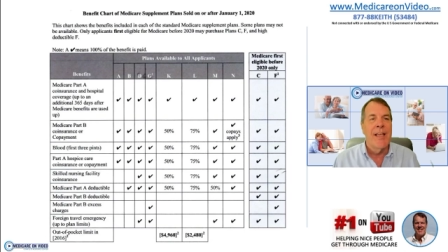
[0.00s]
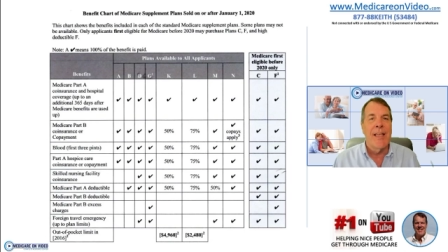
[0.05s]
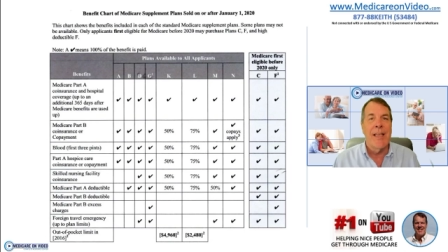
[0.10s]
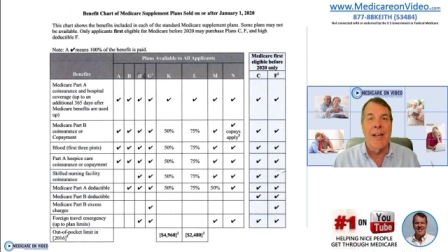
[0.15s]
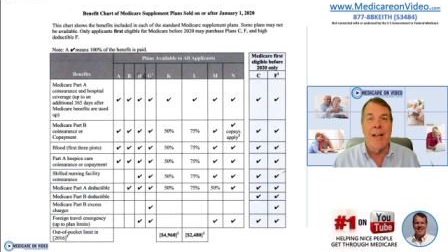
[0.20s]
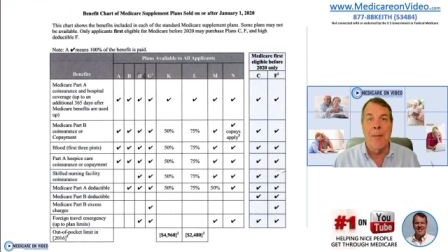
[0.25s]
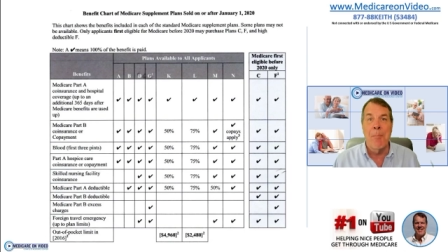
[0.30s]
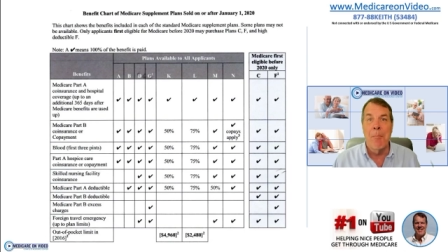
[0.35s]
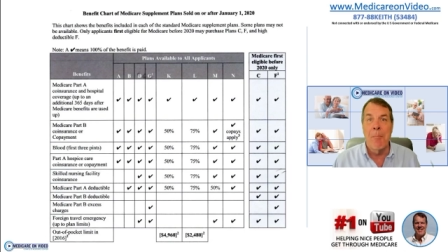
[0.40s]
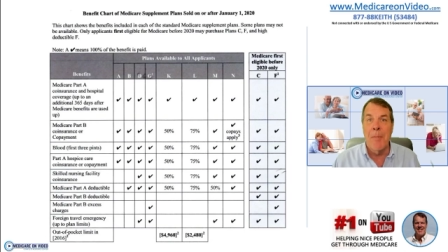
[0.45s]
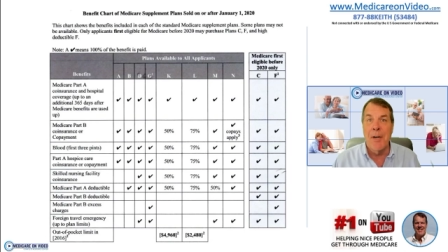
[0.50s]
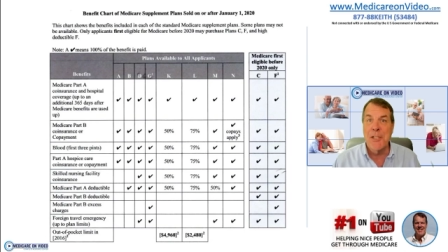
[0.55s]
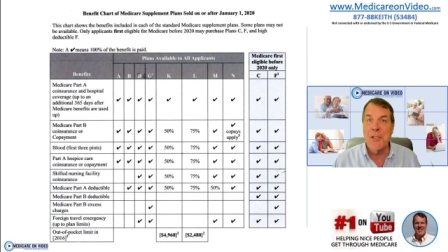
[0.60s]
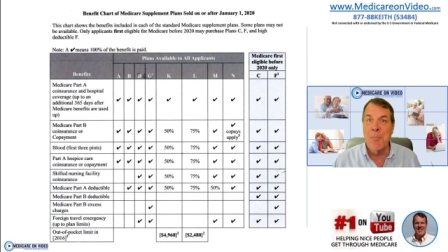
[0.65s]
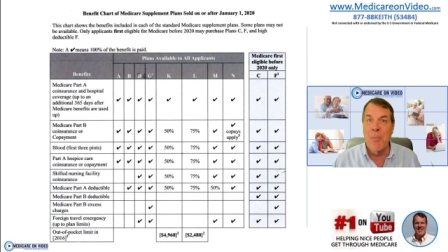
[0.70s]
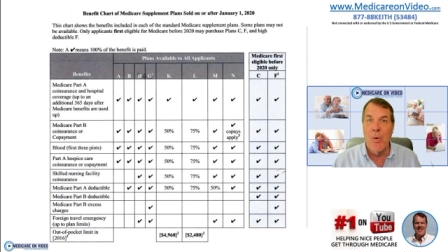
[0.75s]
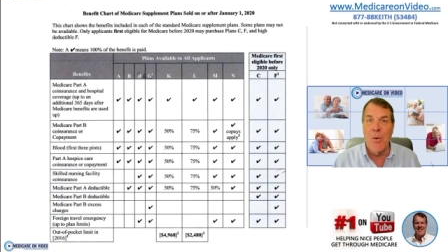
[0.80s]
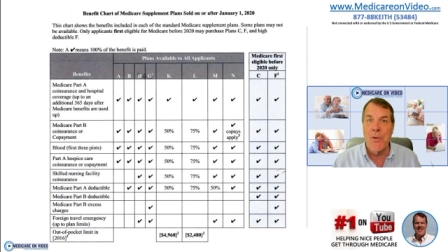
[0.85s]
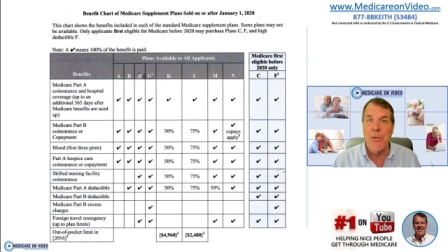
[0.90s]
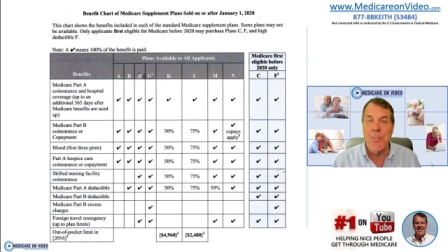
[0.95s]
and I'm
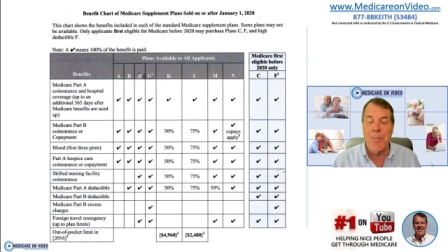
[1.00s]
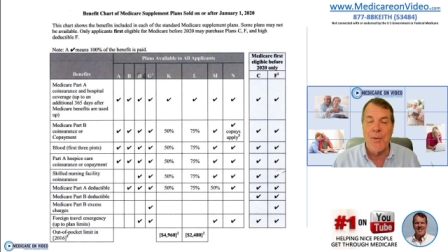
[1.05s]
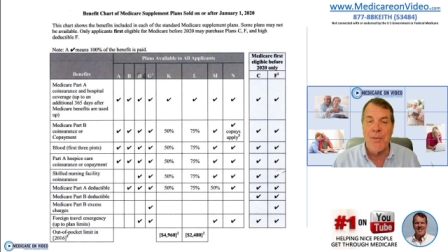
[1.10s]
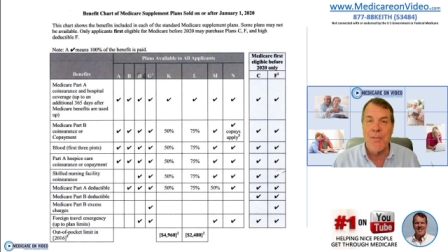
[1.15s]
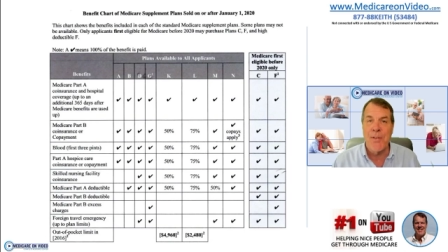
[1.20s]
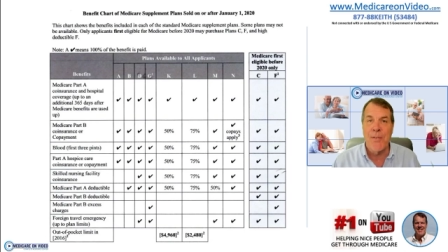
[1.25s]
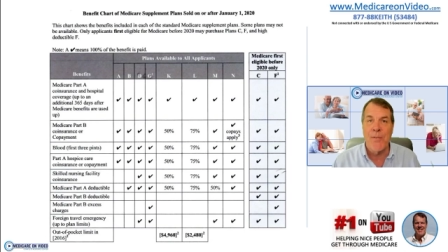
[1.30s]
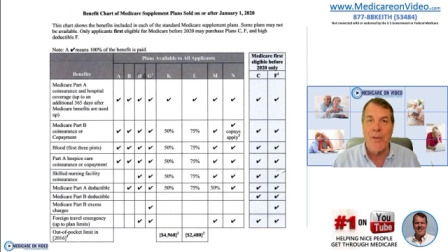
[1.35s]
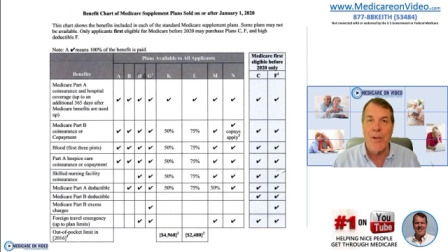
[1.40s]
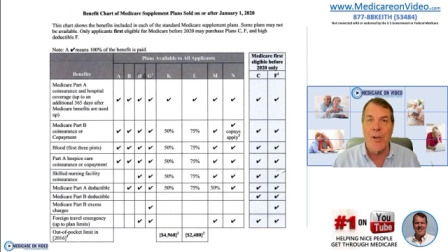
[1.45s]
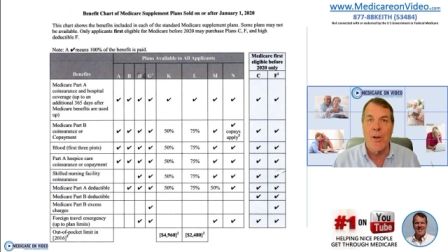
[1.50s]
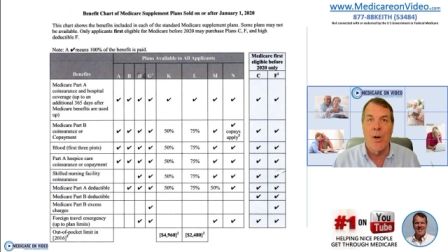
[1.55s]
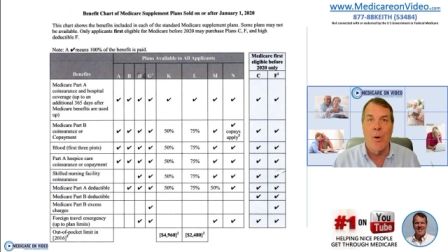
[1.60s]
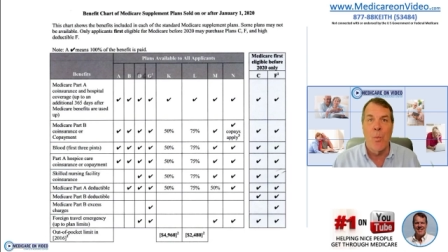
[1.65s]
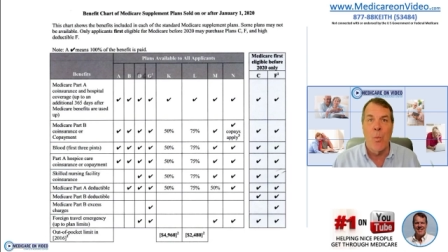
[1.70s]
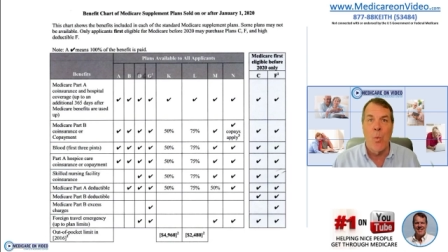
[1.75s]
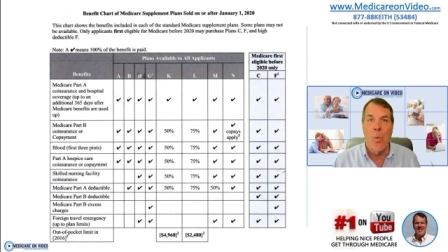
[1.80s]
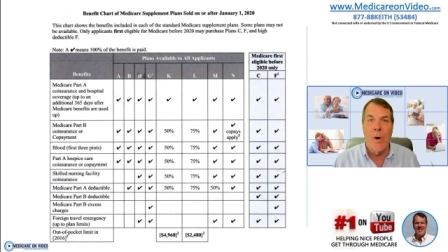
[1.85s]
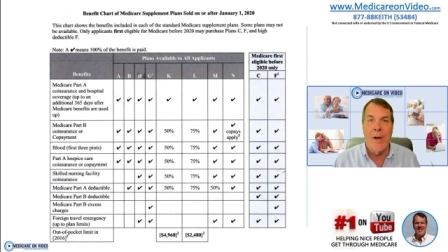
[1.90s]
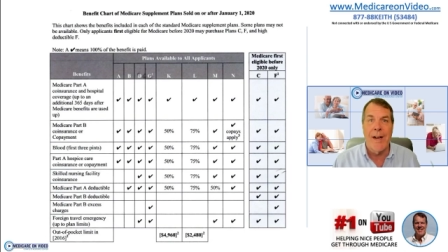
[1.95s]
much more specific
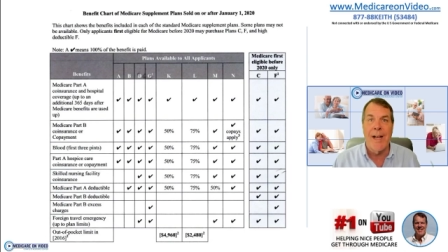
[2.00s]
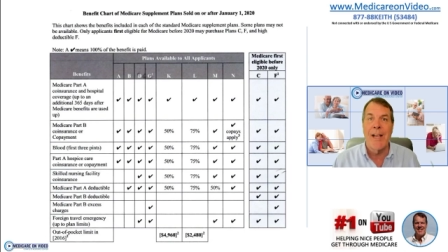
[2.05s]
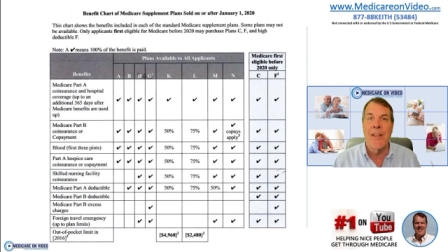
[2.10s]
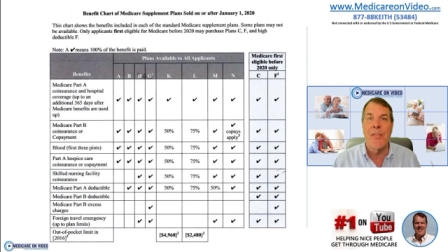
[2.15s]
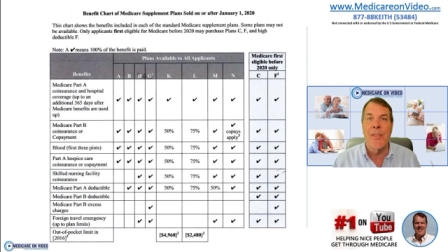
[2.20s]
on what I